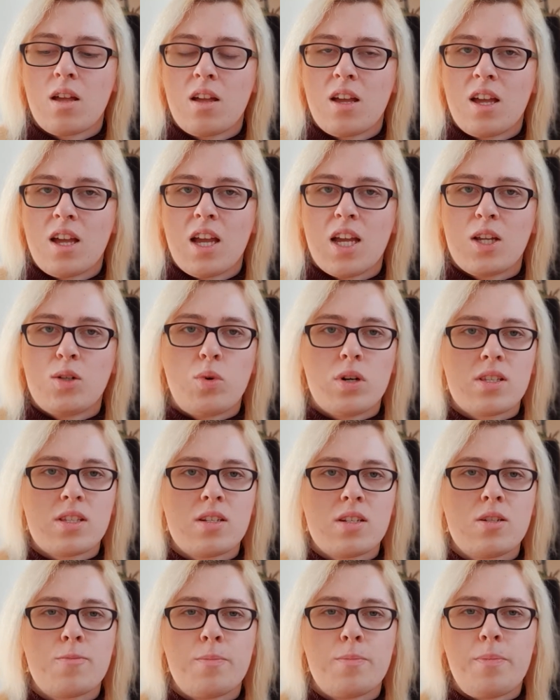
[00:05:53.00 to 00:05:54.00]
it
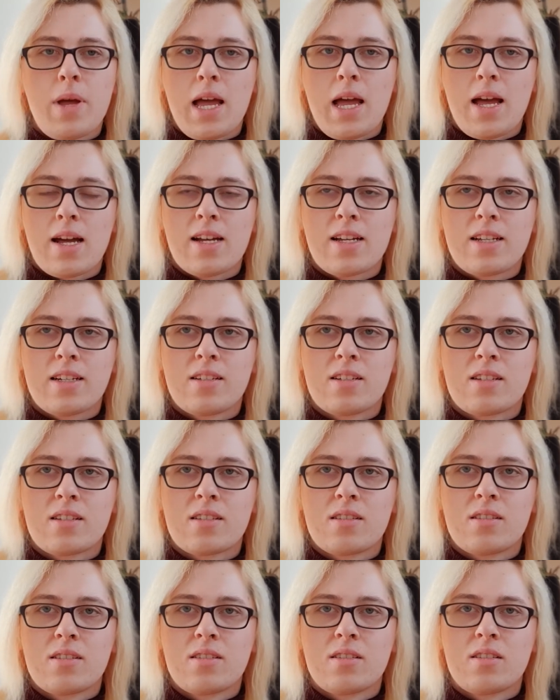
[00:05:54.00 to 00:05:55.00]
wasn't bad.
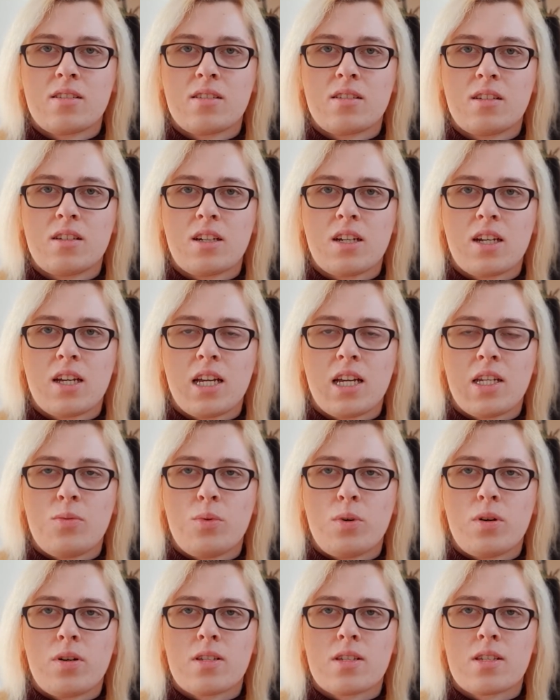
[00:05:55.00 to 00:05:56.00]
It
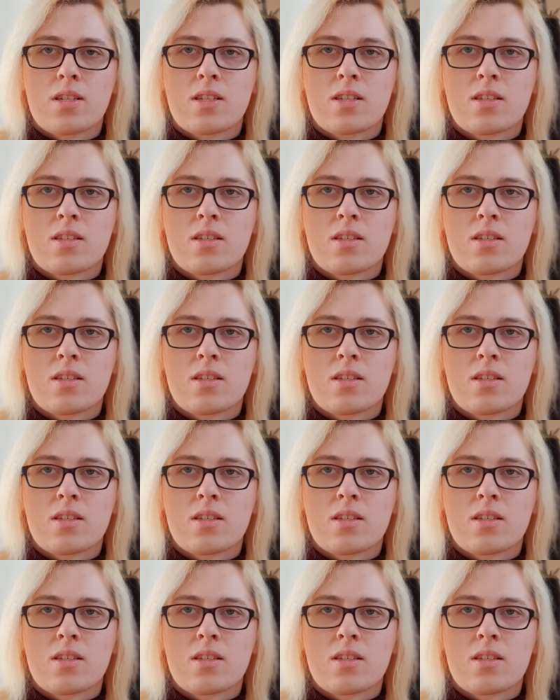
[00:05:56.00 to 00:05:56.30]
was